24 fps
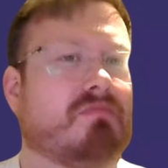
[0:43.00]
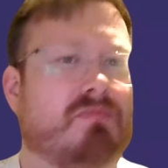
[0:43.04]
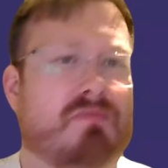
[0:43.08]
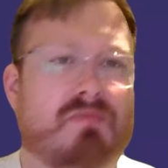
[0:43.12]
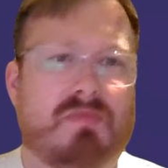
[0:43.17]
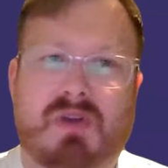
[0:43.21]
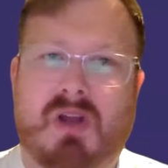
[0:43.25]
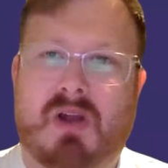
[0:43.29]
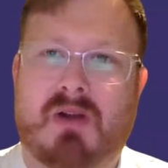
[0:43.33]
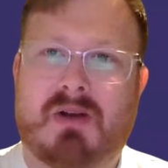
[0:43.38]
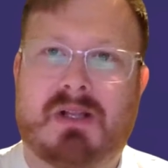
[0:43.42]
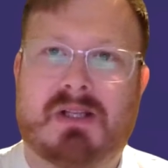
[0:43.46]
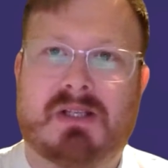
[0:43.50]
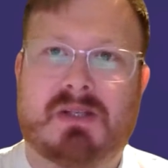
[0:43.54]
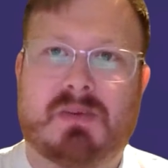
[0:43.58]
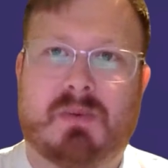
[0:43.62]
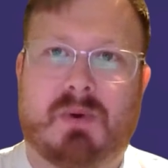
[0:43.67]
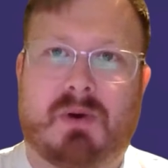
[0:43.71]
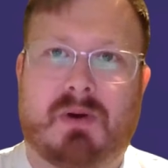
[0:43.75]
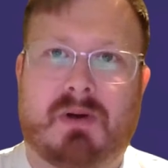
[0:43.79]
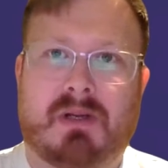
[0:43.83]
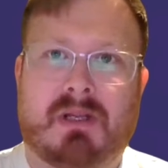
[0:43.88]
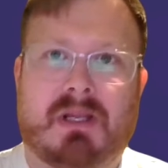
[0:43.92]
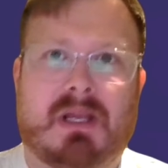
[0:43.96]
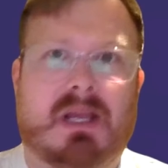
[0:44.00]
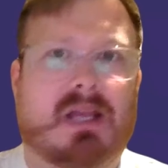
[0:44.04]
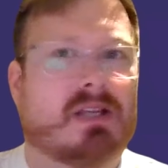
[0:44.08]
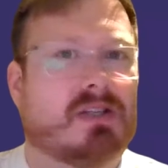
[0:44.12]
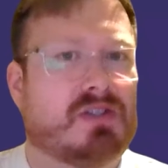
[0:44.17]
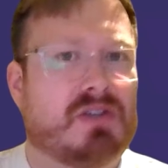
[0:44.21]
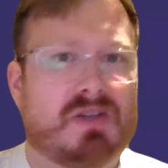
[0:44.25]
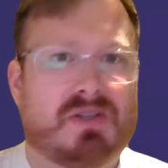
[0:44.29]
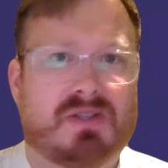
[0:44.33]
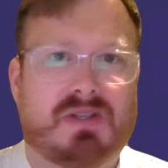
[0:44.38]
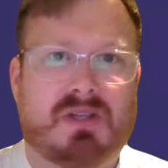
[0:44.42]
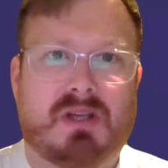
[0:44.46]
No need to worry. It's
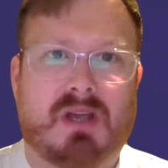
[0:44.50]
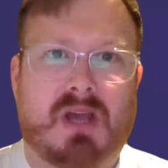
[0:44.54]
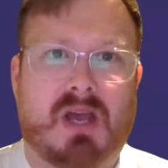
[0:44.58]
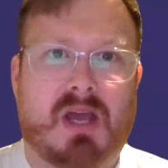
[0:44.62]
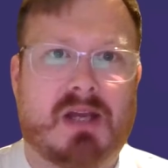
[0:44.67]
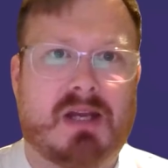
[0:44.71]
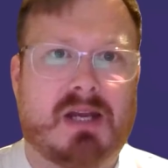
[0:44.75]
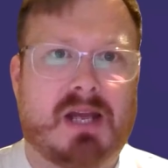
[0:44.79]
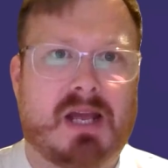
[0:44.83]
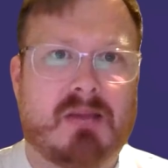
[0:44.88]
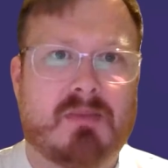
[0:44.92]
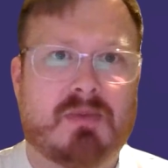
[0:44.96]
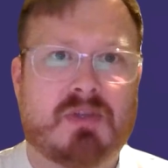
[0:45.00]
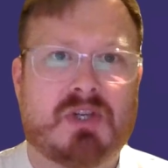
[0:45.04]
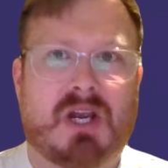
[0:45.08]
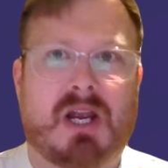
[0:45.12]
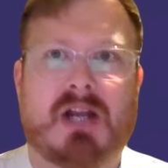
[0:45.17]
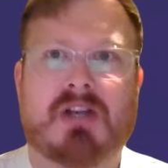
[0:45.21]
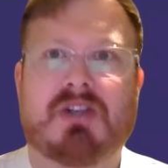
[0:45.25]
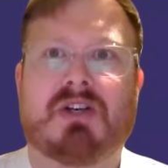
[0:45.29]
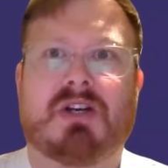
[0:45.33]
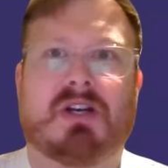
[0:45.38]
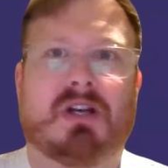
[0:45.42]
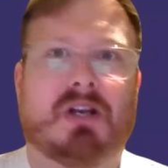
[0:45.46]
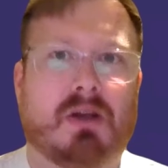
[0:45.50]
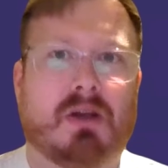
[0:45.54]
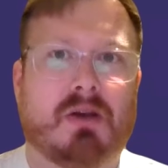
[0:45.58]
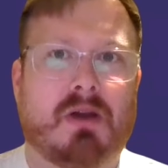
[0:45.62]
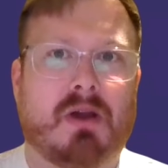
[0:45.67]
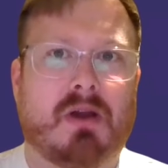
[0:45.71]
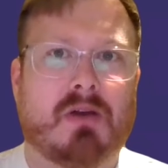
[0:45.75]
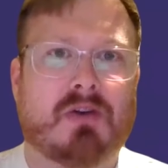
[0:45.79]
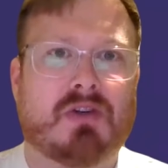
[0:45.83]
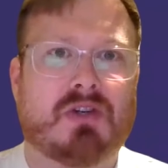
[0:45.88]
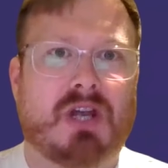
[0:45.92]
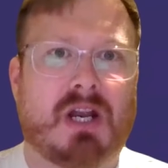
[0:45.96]
just a name change and a
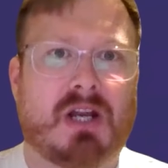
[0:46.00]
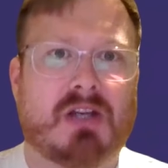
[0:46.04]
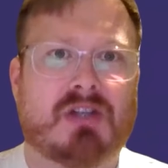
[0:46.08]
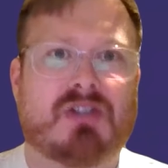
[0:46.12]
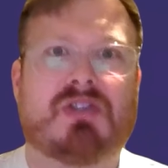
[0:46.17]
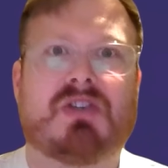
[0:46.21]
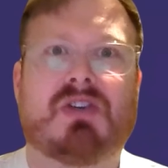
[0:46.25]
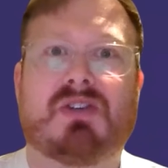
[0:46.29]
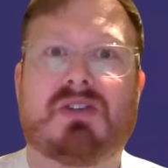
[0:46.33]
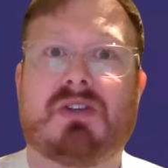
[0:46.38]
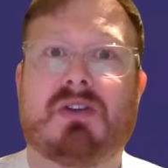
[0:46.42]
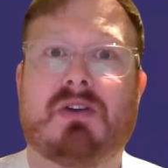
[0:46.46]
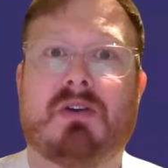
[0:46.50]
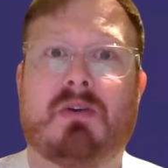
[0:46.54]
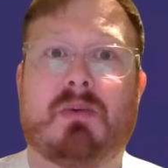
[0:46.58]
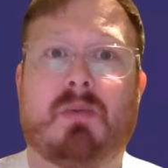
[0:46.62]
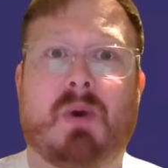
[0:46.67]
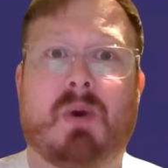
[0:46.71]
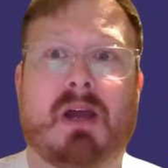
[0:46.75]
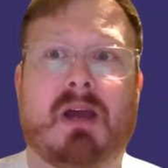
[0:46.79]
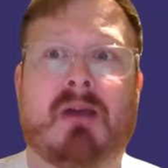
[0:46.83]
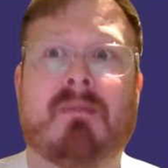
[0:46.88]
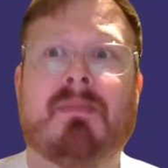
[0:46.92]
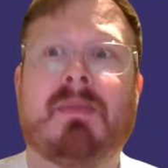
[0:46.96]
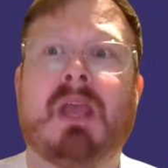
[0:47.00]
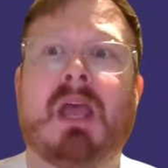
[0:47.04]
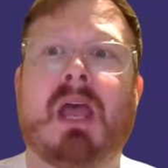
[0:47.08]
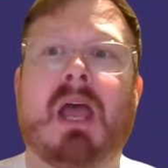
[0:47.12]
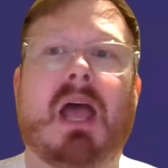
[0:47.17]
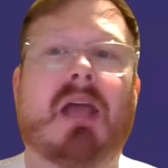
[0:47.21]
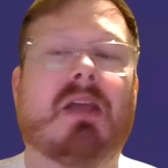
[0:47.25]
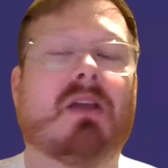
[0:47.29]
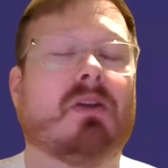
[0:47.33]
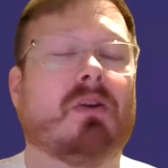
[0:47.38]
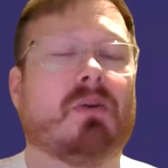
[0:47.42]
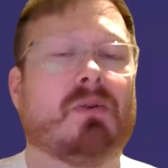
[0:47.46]
logo change, just so you're aware.
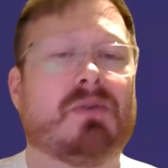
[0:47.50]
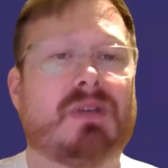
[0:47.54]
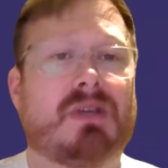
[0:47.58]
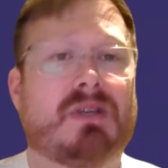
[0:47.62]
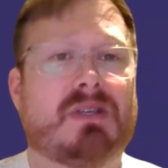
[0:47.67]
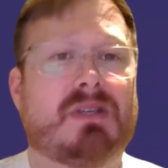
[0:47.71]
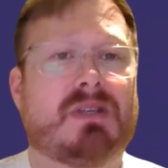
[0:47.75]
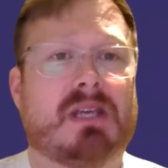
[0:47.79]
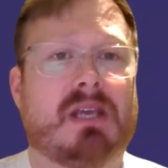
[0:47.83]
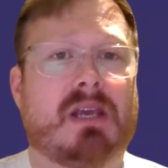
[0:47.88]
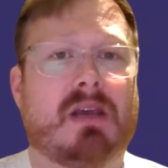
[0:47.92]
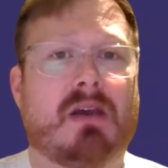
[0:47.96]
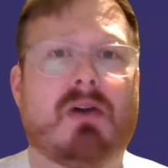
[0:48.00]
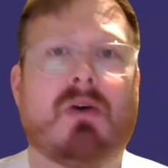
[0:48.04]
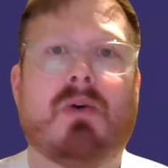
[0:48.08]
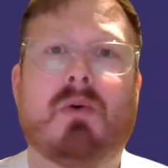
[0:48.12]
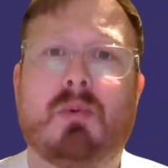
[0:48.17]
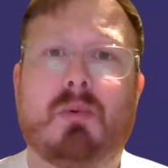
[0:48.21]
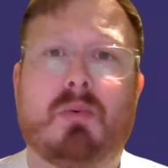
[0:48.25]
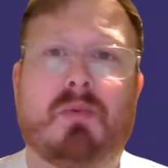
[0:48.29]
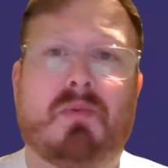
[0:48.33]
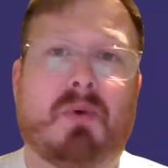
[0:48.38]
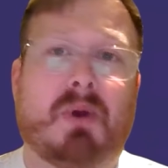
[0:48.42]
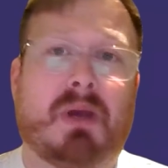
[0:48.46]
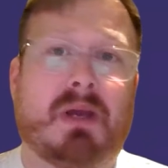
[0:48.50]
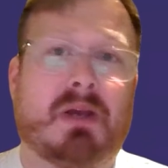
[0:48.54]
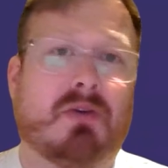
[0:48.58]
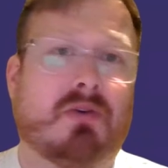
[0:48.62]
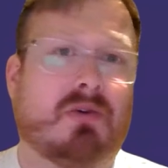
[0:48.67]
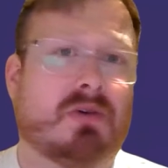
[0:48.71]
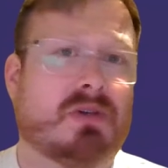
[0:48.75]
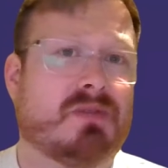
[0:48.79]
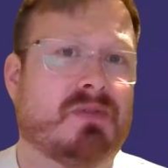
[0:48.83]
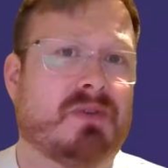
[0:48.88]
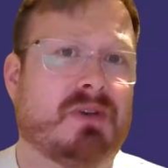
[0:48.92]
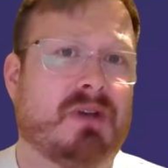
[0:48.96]
You'll also see it all the way
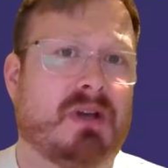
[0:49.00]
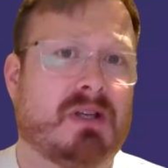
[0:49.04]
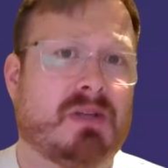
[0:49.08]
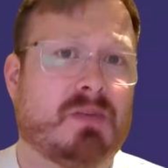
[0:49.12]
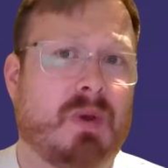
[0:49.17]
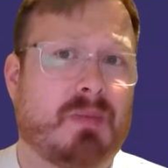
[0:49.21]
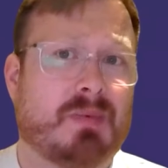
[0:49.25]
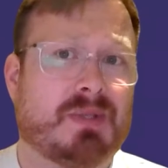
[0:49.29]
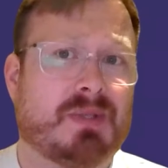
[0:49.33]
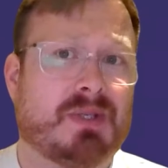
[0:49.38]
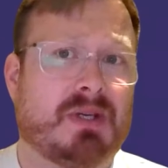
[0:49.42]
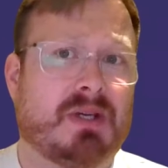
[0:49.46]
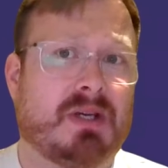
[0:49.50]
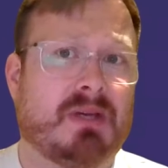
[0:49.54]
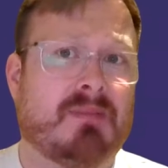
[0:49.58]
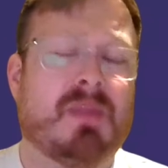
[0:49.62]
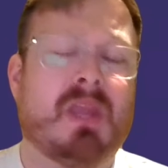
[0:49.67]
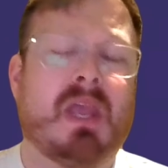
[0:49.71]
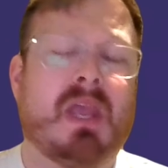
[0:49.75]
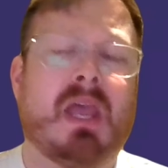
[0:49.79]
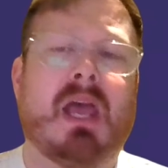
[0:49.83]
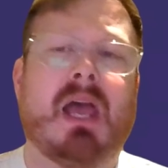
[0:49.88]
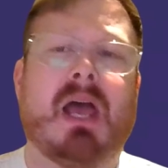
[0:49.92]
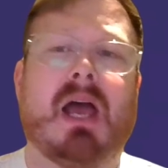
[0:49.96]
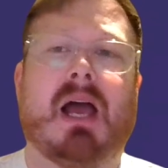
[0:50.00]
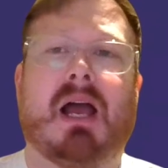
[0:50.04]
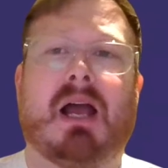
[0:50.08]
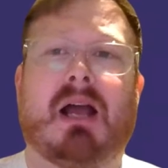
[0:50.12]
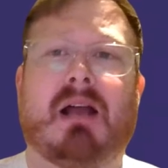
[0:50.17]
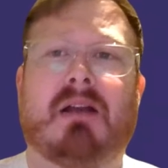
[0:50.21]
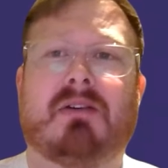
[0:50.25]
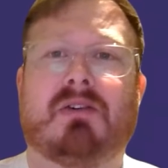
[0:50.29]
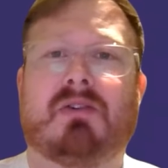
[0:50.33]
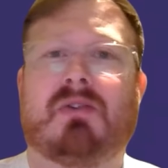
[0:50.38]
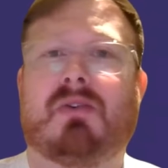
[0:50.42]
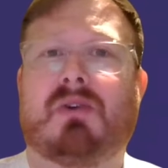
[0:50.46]
across the Nice website
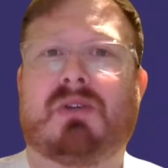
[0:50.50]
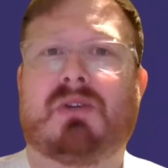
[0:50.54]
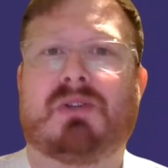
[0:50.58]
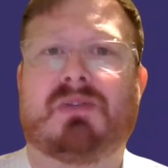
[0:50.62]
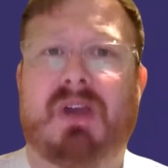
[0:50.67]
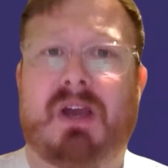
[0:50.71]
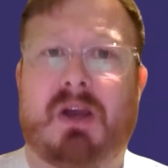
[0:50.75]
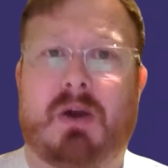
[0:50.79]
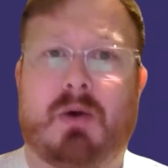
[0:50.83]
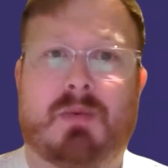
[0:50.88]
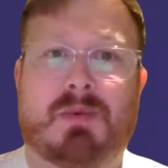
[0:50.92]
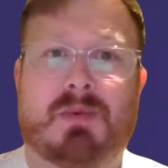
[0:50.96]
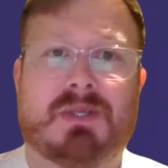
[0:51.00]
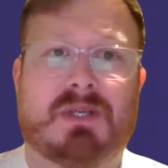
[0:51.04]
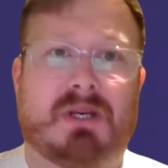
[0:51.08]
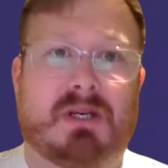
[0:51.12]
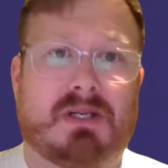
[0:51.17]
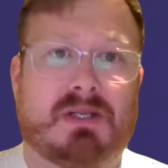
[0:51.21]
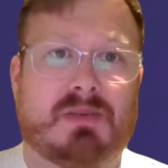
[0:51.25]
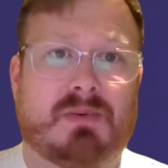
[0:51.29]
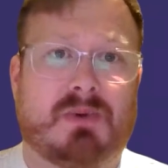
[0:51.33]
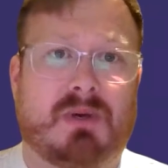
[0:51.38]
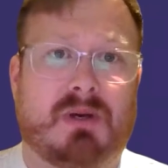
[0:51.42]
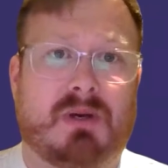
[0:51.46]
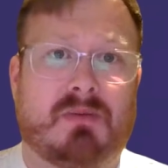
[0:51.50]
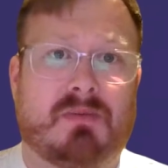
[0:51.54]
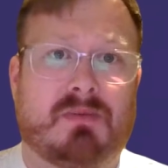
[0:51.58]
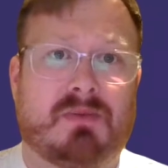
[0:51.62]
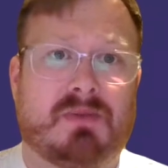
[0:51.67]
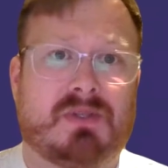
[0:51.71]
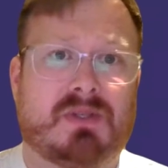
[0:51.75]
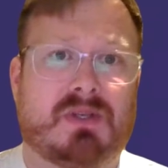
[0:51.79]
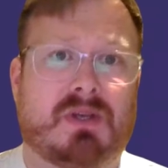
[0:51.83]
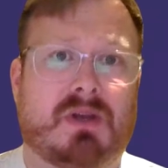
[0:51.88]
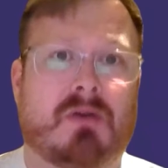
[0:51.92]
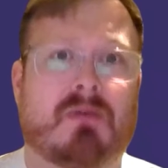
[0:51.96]
and across the help site as well.
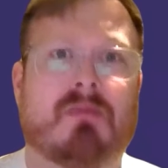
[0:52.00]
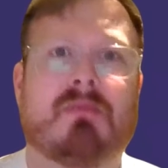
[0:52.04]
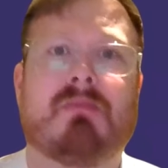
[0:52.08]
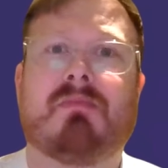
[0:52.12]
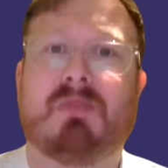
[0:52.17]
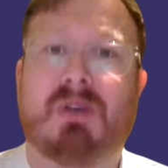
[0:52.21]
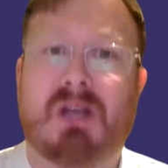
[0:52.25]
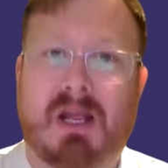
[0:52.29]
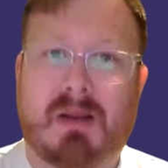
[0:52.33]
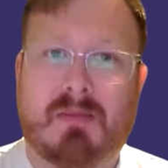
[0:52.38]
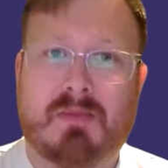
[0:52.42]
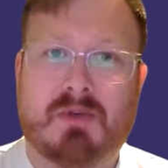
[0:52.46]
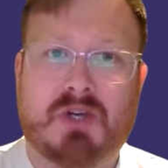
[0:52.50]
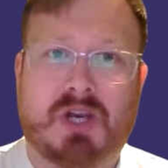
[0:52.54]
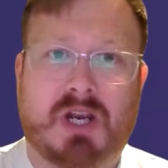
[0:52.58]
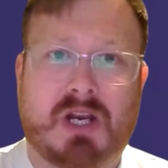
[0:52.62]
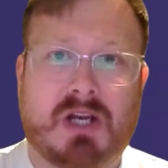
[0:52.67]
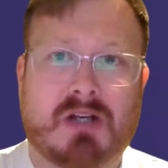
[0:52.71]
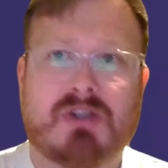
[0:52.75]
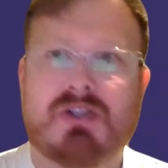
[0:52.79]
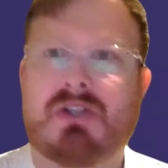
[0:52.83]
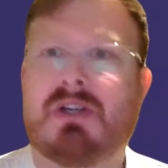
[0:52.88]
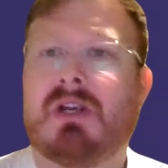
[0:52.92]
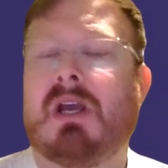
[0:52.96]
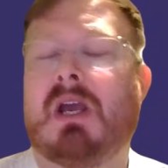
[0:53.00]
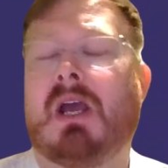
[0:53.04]
So name change.